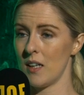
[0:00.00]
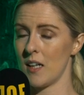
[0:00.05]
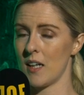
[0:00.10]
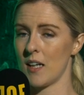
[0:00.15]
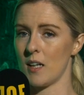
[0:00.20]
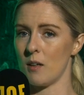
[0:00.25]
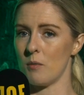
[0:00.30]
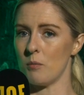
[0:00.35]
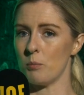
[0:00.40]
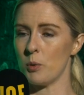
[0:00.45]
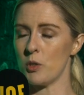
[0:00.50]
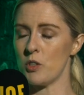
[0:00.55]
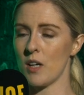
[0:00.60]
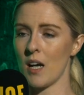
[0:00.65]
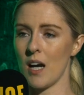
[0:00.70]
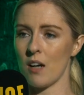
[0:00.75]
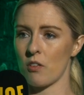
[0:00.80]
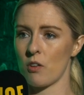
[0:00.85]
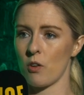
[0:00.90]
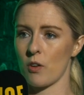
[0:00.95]
Um, but you
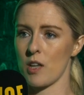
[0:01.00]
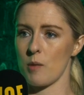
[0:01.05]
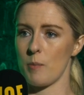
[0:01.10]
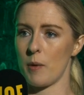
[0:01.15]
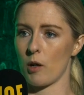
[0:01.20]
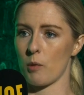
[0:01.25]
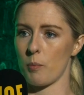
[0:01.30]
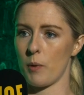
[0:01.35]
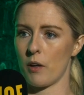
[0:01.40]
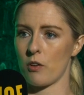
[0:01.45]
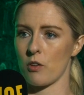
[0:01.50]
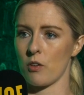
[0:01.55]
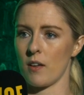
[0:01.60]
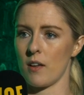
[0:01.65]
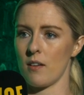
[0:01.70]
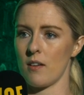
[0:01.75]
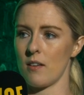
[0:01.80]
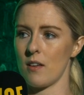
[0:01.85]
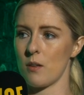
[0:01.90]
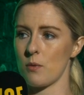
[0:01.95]
have to look at the bigger picture
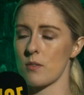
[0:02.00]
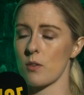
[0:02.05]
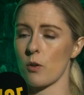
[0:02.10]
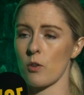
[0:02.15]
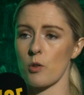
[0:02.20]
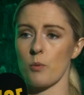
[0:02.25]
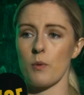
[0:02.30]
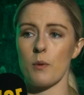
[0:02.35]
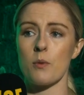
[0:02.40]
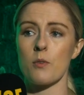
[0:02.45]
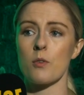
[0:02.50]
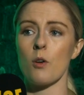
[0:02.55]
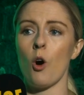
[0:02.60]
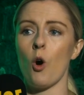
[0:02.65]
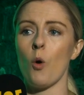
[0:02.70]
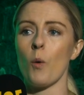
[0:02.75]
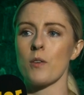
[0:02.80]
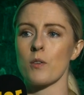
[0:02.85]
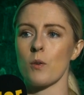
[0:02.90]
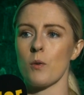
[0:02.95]
that this is going to this is
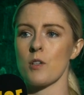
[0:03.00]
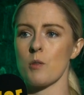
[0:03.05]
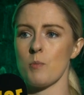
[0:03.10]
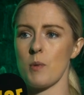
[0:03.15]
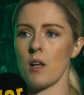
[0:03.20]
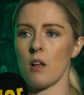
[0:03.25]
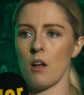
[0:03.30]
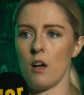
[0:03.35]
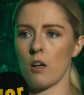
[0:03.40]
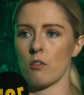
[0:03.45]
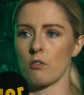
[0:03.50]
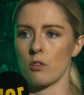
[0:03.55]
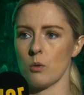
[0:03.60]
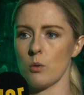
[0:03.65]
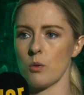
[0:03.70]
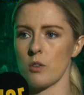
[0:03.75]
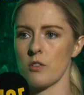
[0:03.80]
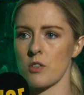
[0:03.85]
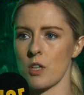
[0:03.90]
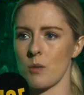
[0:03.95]
always going to be a long
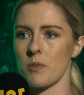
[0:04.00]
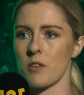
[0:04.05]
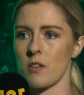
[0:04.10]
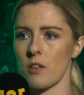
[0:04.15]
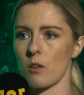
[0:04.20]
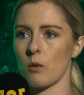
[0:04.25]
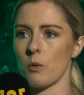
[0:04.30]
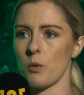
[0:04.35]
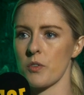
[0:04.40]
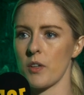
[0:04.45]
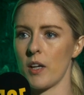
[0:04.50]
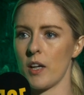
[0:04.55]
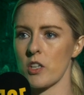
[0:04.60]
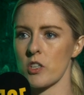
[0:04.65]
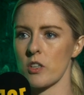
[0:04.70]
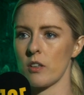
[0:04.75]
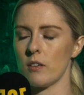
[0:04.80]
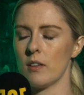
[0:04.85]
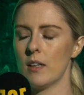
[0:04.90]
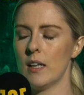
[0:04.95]
road in terms mm. of
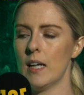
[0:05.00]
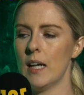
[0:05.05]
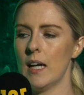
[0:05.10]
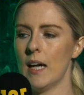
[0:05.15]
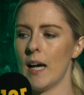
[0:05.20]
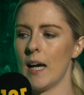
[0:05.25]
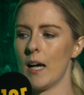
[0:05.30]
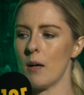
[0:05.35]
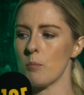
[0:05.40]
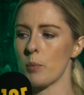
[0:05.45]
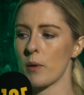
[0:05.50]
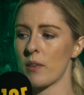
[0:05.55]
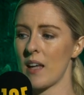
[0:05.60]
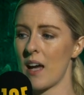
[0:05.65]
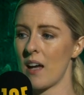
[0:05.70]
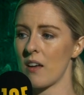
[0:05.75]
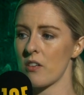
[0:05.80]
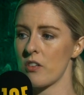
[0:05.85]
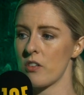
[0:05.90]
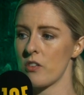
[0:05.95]
negotiation. Um, but
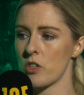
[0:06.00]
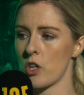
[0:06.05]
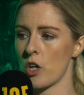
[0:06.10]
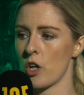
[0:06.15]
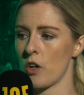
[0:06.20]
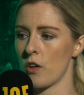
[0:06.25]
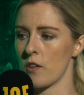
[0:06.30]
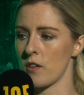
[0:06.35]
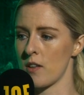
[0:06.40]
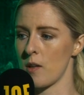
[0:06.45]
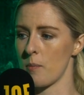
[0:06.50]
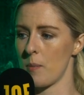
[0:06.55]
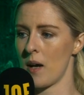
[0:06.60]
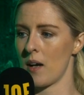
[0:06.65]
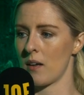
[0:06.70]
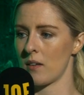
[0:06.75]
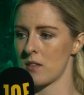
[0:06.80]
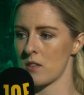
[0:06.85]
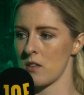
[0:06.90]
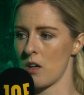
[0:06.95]
that turned the
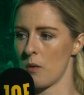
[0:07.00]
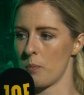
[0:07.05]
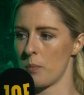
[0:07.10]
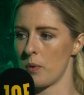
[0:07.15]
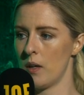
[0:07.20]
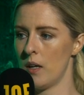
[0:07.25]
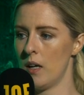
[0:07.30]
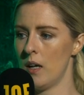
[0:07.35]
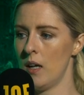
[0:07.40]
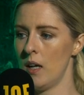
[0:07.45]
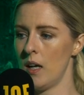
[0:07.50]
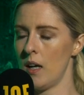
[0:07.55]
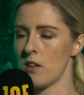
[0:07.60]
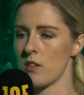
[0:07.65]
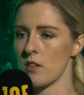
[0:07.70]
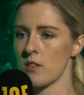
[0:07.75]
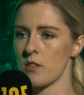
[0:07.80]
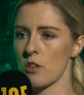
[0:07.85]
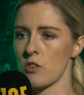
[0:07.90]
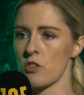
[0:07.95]
backstop
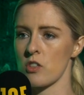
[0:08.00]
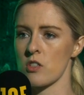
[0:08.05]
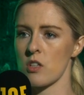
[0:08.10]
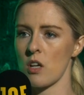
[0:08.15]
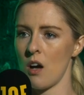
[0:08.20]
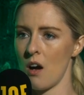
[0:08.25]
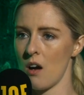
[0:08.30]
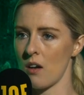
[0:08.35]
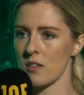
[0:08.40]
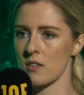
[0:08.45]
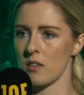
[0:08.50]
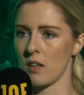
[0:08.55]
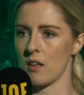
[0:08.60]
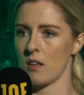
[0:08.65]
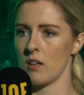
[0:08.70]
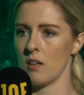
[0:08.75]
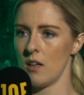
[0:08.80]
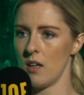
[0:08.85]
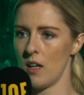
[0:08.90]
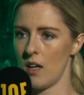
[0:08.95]
into such a
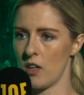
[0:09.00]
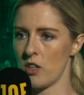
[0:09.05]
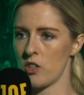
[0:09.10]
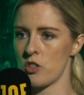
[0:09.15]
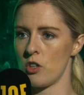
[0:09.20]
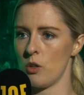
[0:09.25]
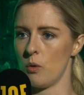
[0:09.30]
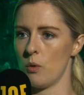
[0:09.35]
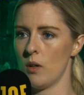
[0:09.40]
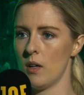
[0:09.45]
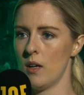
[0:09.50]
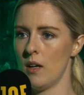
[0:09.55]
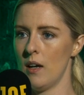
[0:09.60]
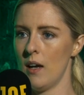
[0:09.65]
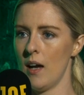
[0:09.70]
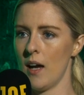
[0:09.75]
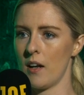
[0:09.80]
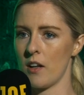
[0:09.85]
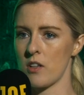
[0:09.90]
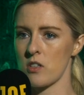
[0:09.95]
toxic issue
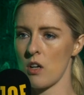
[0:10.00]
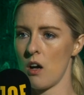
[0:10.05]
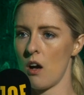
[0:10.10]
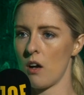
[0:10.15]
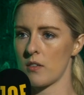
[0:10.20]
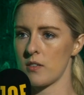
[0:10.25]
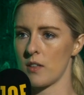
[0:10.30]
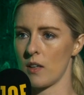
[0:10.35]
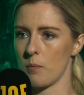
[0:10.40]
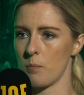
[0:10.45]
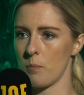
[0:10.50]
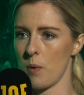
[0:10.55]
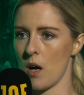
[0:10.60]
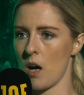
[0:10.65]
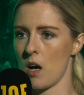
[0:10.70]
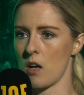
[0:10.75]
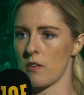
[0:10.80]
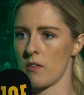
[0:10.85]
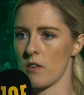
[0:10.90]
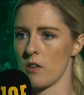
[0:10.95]
and a toxic
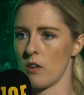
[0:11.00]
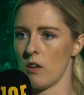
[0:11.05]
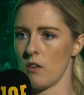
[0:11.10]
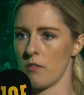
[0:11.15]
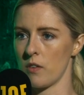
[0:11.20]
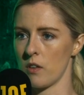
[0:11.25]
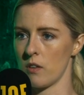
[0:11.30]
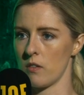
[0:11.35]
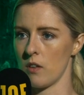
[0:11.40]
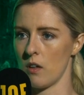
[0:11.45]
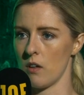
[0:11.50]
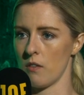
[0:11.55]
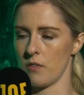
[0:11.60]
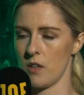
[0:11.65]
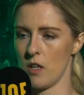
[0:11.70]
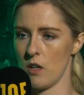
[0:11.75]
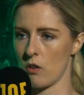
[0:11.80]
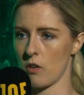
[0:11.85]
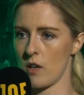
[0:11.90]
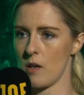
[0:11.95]
part of the of the of
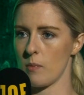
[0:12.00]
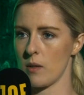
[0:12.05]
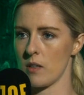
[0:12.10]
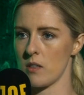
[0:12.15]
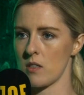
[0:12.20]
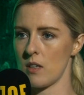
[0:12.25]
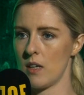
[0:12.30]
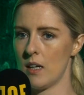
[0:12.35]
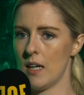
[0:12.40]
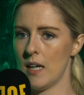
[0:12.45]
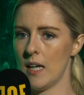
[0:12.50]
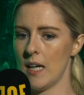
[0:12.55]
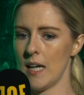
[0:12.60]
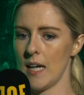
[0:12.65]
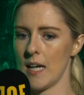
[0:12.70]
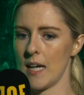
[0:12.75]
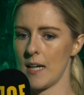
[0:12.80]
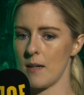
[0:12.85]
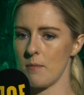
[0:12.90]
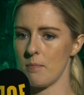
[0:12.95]
the agreement.
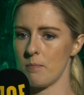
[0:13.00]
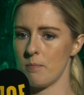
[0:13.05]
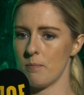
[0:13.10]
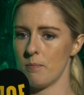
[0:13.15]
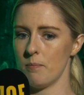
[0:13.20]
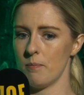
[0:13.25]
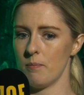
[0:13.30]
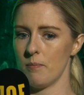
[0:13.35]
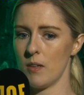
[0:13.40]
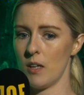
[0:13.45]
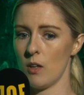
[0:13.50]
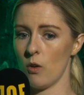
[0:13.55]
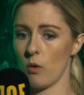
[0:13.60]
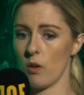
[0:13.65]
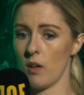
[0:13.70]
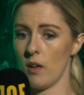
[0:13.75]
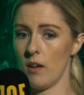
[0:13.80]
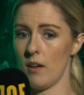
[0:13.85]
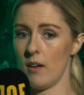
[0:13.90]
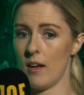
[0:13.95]
Um, you know,
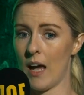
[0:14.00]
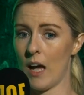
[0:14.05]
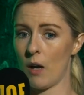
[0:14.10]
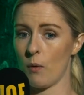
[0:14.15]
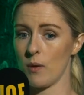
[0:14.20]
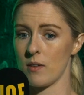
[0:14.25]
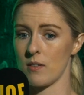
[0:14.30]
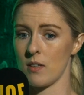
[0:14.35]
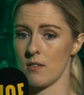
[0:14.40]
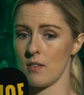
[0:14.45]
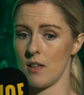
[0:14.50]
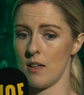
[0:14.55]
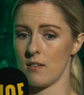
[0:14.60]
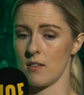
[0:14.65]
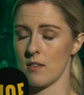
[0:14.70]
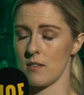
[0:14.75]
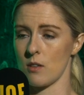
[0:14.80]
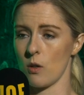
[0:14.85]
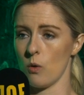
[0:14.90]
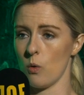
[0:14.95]
now it's as,
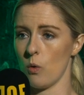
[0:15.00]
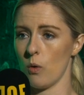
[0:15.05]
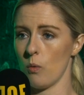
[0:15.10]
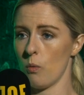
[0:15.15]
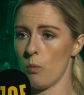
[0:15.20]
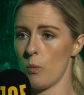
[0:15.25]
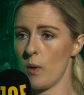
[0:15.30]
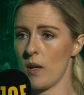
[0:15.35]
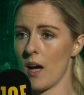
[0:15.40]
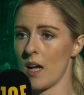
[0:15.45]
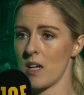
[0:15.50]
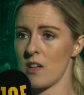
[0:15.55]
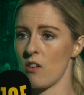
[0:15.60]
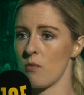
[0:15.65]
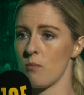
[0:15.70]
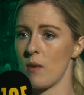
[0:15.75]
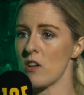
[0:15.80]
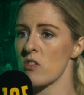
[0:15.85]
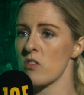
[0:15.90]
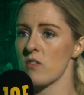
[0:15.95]
it's as though we can't
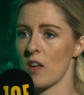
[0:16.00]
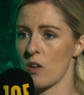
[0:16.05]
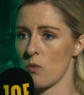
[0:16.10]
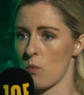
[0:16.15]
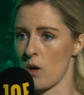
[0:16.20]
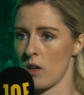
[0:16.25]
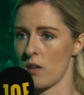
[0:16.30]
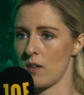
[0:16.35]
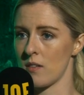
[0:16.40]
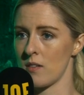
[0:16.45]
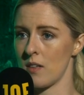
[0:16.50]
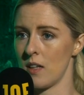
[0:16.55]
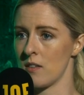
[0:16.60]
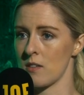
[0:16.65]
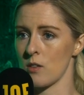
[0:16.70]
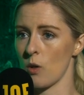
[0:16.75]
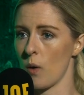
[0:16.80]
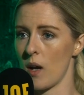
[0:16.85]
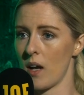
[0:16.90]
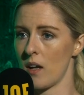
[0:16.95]
even mention that word. It's
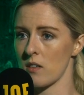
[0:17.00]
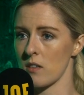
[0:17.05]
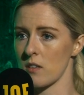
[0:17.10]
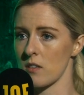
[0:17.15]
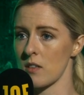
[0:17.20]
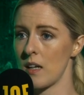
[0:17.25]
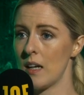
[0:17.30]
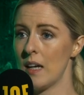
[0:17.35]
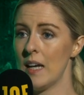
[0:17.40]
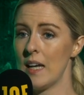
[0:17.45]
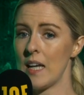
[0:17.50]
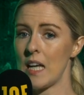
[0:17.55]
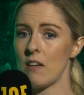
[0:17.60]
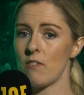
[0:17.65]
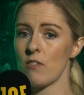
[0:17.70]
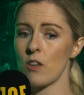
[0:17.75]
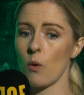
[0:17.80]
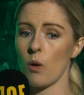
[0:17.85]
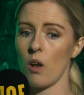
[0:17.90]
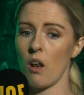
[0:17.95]
it's so hated, mm.
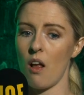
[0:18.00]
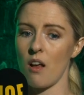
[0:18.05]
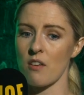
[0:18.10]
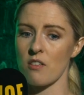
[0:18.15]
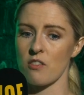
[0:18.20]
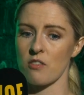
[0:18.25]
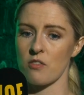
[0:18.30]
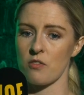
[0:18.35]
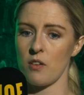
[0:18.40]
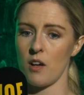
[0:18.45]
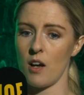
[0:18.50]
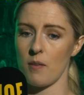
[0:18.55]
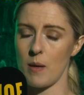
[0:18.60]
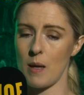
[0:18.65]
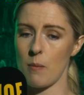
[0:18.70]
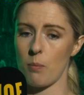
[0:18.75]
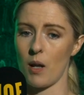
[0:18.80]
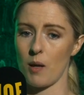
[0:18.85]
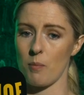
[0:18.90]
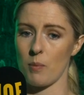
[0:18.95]
even though a lot of
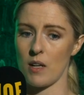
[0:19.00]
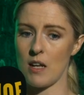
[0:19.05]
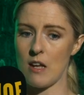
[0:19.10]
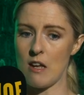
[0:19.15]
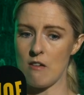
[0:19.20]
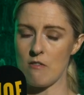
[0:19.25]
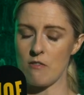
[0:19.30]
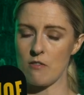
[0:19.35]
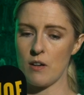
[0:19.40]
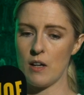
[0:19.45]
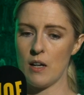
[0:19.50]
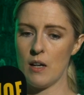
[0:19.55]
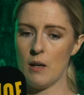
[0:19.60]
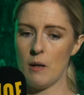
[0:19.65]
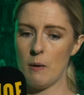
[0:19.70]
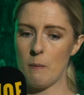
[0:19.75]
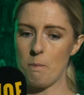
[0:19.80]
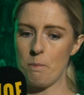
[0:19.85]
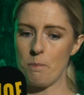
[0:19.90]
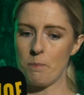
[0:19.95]
people, I believe,
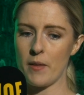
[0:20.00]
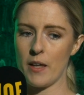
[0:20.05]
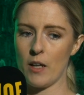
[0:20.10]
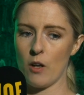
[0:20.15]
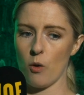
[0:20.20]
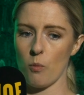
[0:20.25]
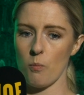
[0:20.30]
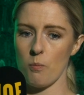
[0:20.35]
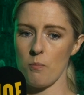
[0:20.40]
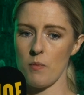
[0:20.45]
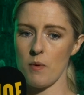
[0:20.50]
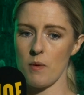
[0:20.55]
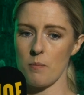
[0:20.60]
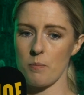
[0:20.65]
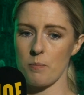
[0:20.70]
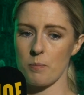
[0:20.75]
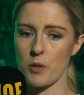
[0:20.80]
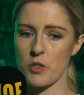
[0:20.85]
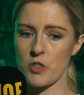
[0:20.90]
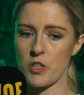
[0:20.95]
you know,
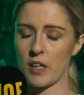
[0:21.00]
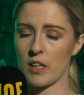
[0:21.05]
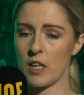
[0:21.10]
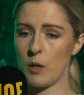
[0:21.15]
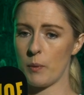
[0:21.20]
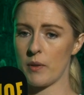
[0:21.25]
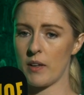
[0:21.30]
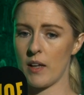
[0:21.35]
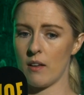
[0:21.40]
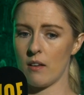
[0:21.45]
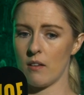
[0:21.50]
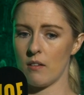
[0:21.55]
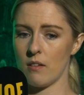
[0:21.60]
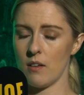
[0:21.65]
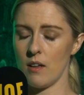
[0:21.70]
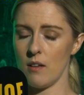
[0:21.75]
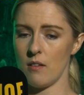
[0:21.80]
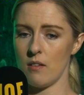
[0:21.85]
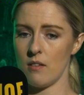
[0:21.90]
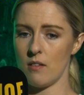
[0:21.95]
particularly
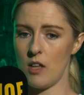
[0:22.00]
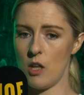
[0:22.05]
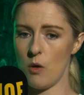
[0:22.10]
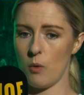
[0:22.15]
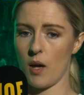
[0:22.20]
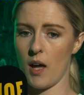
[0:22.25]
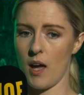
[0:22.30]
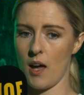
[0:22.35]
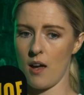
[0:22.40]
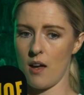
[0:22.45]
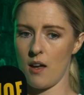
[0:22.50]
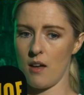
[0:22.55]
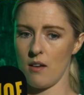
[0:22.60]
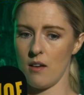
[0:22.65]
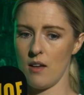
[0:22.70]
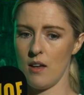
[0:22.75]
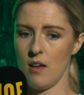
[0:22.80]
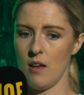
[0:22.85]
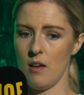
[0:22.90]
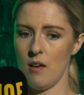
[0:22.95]
within the UK
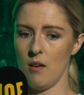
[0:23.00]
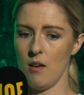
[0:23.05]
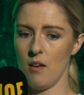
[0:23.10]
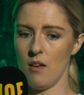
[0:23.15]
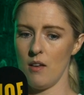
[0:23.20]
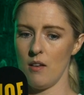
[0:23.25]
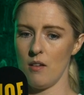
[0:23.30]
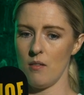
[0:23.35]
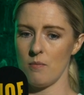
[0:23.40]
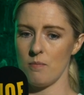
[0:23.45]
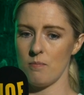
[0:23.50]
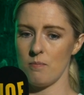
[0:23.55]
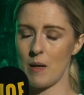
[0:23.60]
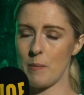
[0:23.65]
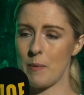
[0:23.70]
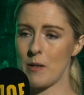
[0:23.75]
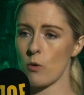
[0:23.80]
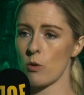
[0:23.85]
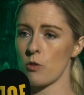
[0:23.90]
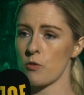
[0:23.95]

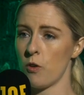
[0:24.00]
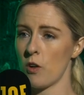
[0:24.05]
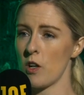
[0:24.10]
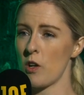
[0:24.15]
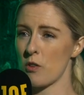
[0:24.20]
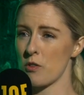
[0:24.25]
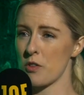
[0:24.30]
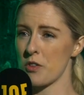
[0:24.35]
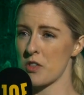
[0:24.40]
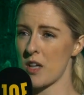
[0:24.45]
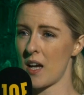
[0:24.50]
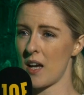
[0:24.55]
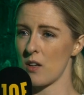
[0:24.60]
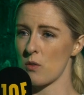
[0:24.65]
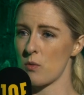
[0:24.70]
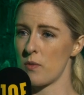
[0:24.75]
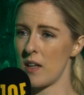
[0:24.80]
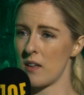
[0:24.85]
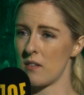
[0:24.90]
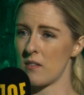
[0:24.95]
maybe don't fully
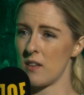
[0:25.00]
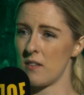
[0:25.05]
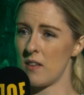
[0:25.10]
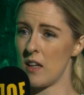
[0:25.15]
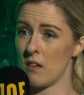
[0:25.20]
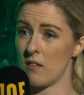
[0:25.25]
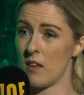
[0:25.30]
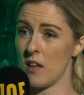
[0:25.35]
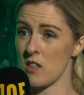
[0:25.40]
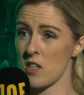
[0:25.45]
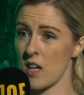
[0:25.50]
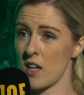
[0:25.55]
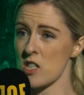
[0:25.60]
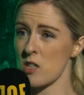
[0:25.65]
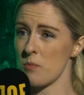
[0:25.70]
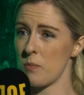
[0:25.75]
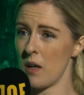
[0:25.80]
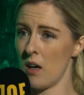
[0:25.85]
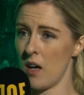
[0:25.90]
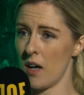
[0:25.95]
understand the, the, the
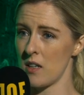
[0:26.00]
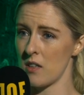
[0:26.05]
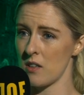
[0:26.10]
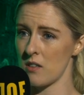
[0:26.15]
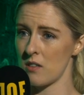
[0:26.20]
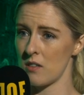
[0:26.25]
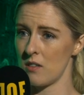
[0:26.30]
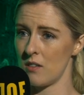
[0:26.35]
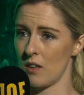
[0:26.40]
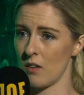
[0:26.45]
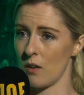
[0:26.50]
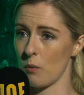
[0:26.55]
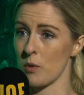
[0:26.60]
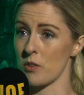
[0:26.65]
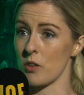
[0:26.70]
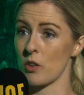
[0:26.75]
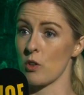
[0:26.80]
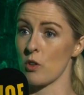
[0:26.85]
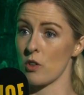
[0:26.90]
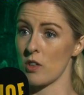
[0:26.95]
intention behind it. Mm. it
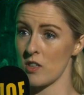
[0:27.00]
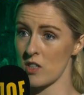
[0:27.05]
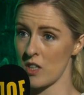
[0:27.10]
was a good